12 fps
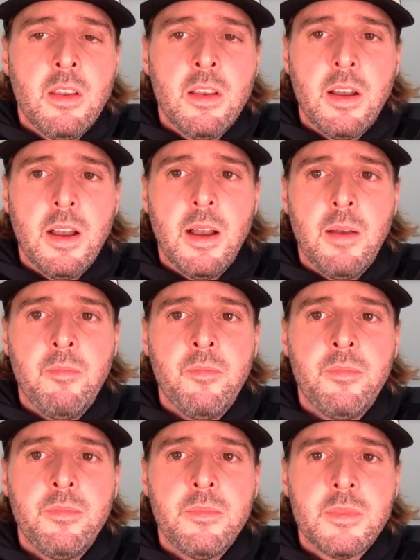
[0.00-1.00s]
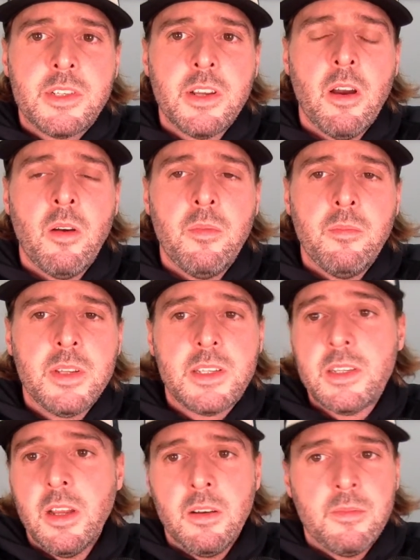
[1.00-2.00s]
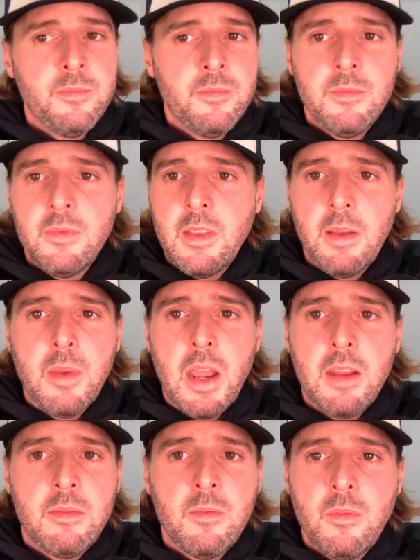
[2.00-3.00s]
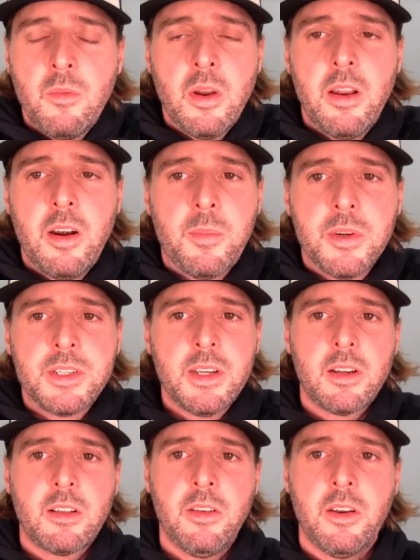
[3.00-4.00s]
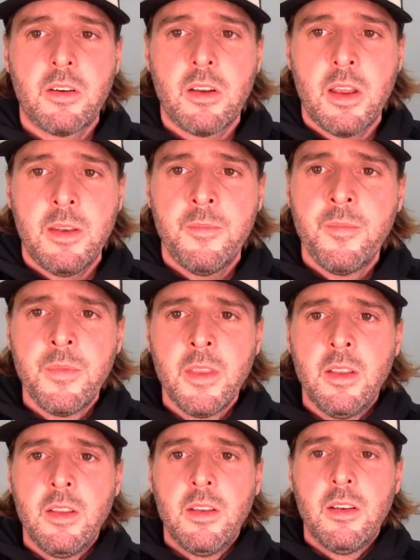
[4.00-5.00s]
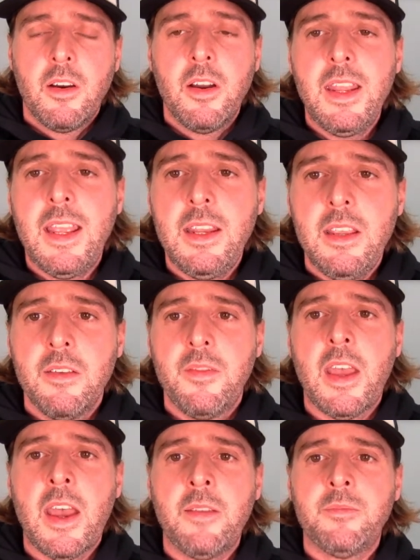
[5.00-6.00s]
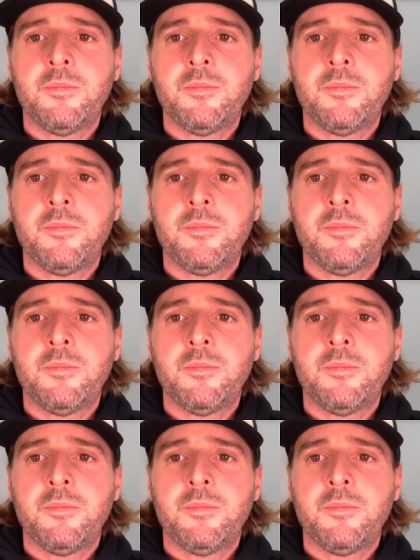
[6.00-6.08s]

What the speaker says: But still, I'm not 100% clear on any of that.